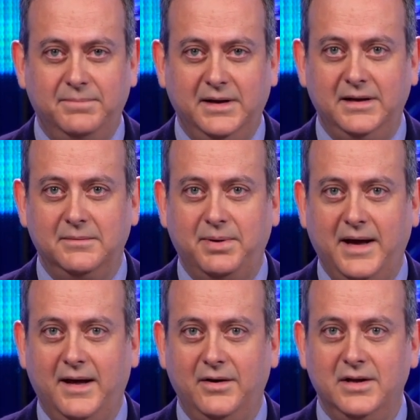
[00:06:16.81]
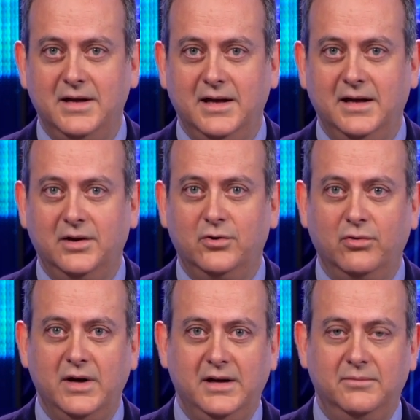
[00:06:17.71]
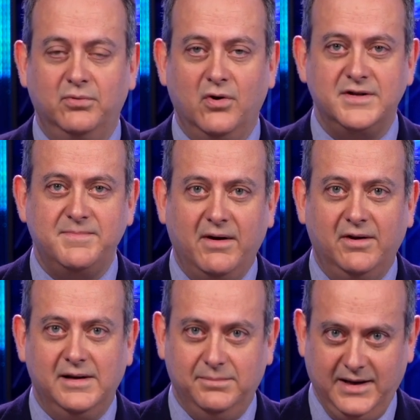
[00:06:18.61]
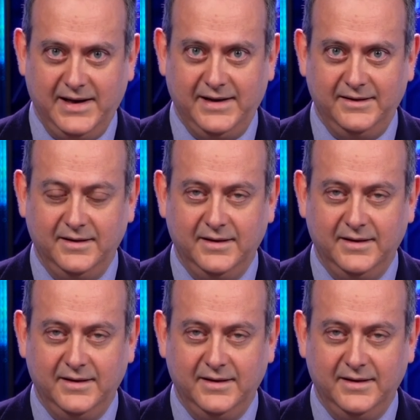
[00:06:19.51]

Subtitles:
billion a year green prosperity plan.